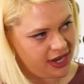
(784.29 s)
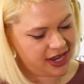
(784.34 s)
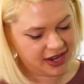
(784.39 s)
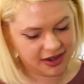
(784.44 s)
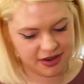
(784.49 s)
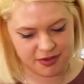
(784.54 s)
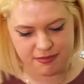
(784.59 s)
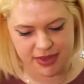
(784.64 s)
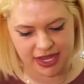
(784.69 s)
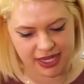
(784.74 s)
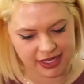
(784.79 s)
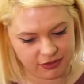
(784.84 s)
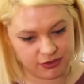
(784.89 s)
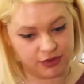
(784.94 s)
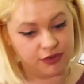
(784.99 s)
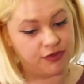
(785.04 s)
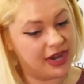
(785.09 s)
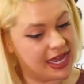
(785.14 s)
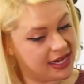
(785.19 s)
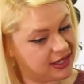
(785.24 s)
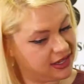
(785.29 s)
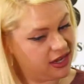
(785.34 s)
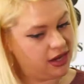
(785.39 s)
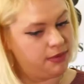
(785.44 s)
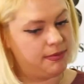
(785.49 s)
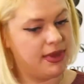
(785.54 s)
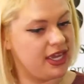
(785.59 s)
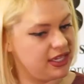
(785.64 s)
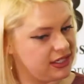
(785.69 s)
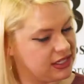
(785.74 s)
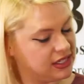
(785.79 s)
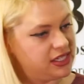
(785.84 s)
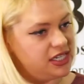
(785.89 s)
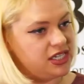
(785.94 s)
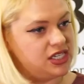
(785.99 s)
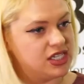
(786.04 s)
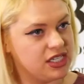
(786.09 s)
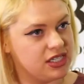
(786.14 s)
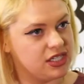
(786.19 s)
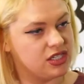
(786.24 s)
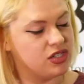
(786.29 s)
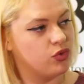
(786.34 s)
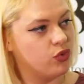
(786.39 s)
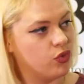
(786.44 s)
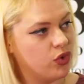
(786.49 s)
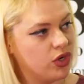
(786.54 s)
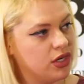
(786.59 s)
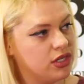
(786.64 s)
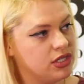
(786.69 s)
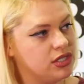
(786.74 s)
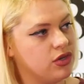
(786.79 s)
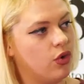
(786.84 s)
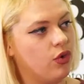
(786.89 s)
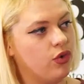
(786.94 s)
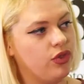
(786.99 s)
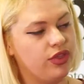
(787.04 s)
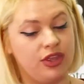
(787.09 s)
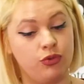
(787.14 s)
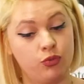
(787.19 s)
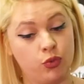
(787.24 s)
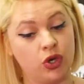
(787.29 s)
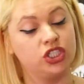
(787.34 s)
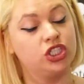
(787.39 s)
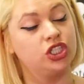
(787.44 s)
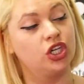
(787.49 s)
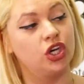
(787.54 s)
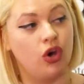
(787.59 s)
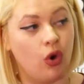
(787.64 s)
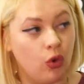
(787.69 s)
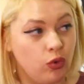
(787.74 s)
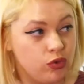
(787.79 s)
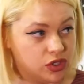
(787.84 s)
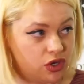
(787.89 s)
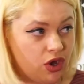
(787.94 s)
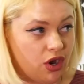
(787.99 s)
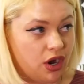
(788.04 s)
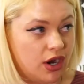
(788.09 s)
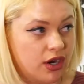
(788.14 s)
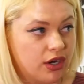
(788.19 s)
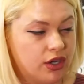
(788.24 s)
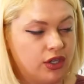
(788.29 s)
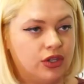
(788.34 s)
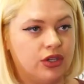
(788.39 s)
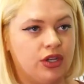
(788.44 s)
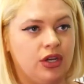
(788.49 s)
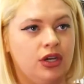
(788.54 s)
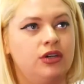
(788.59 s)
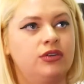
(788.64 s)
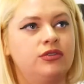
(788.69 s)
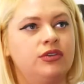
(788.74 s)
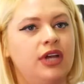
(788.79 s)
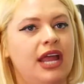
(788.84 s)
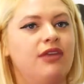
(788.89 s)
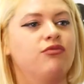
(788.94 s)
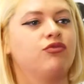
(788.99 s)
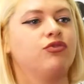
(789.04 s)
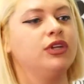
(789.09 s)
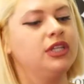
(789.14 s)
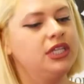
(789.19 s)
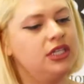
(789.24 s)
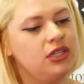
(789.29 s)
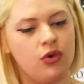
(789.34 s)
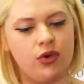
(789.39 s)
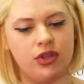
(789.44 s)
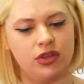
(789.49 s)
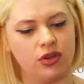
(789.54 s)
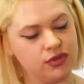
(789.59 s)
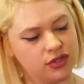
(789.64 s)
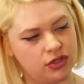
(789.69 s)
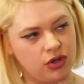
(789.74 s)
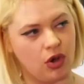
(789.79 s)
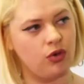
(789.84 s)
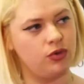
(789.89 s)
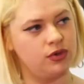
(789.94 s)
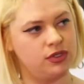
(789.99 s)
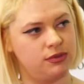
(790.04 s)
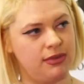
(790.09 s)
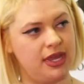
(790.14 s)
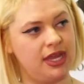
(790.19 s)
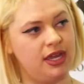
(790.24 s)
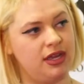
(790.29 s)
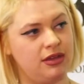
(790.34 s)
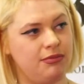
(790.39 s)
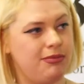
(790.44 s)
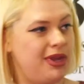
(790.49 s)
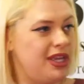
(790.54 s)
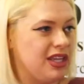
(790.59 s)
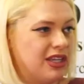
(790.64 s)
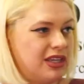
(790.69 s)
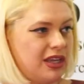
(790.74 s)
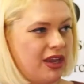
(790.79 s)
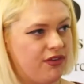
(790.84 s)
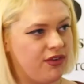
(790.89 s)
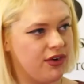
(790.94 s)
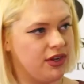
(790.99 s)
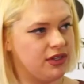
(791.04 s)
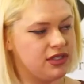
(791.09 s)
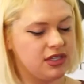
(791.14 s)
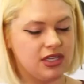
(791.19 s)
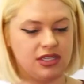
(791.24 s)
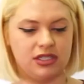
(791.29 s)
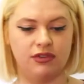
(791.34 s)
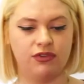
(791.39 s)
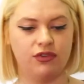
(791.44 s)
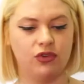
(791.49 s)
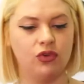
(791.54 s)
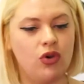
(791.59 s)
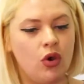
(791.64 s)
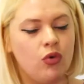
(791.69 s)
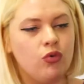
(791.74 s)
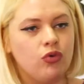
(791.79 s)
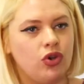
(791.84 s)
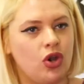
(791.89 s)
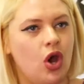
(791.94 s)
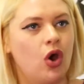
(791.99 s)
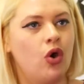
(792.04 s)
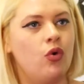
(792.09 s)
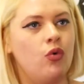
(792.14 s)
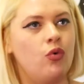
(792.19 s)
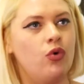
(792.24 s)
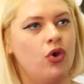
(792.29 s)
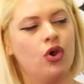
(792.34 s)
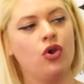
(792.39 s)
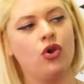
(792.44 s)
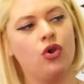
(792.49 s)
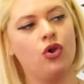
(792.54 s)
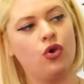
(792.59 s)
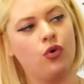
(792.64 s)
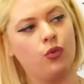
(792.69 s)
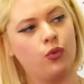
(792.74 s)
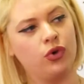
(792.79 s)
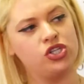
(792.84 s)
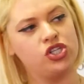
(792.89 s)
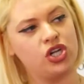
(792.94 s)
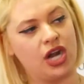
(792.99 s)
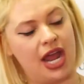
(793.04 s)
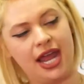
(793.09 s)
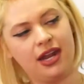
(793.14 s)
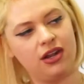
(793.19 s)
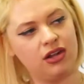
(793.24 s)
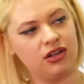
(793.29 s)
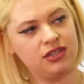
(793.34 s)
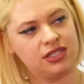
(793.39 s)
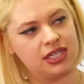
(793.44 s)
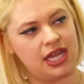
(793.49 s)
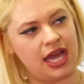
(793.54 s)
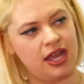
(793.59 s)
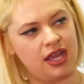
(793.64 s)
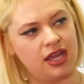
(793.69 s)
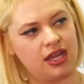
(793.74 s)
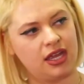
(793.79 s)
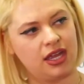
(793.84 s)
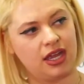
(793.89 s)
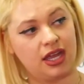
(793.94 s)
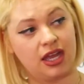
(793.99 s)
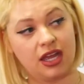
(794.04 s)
in, reflecting and making decisions towards what your goals are, and really knowing those goals make the difference. Because if you don't know what your end looks like,